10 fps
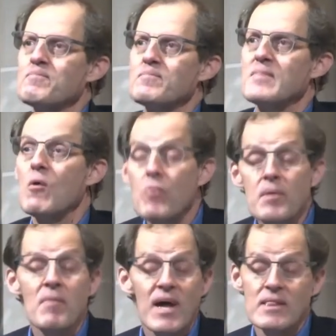that we
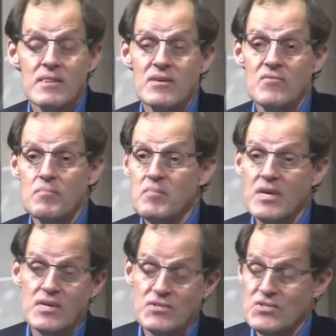might live at
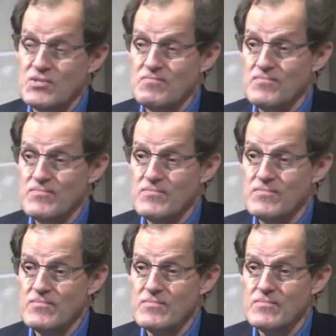peace,
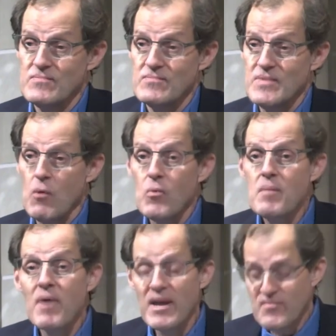that we
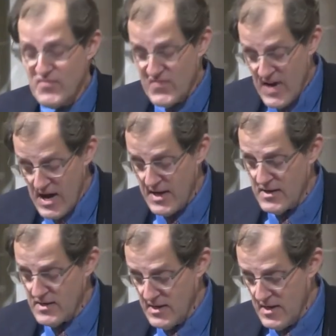might
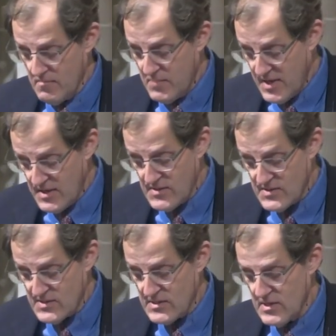find
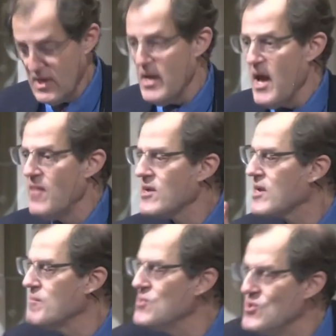peace. And the
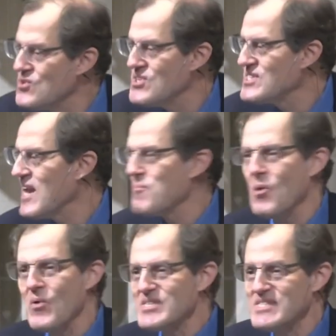communion table
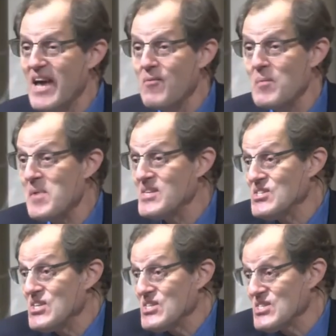was never meant
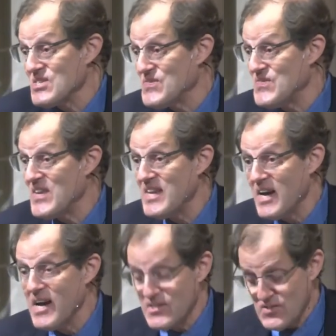just to feed
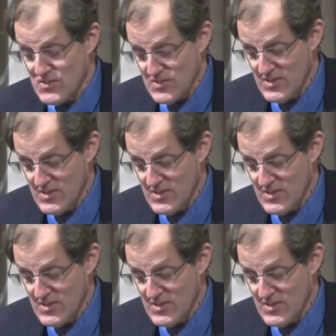us